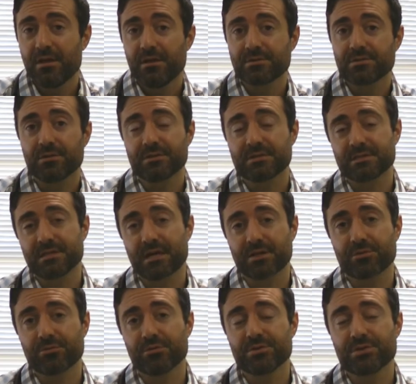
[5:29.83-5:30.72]
So this is
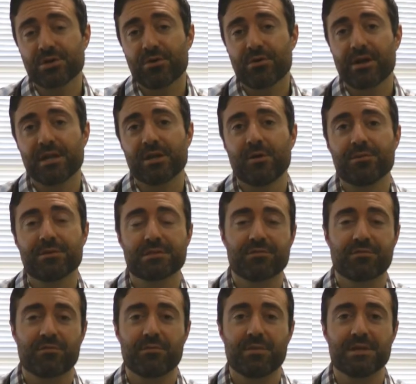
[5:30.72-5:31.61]
Dr. Ruscio, and I hope this
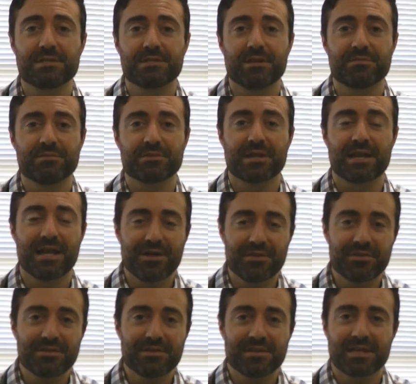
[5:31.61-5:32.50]
information helps you get
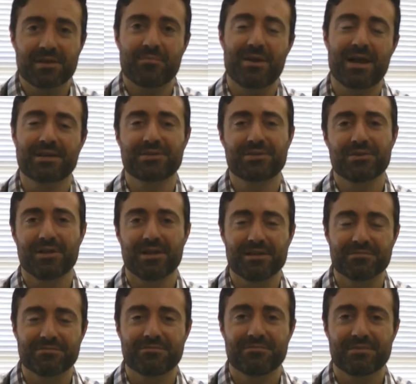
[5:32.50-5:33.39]
healthy and get back to your
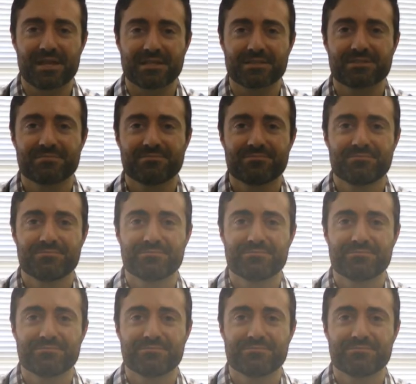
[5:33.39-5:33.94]
life. Thanks.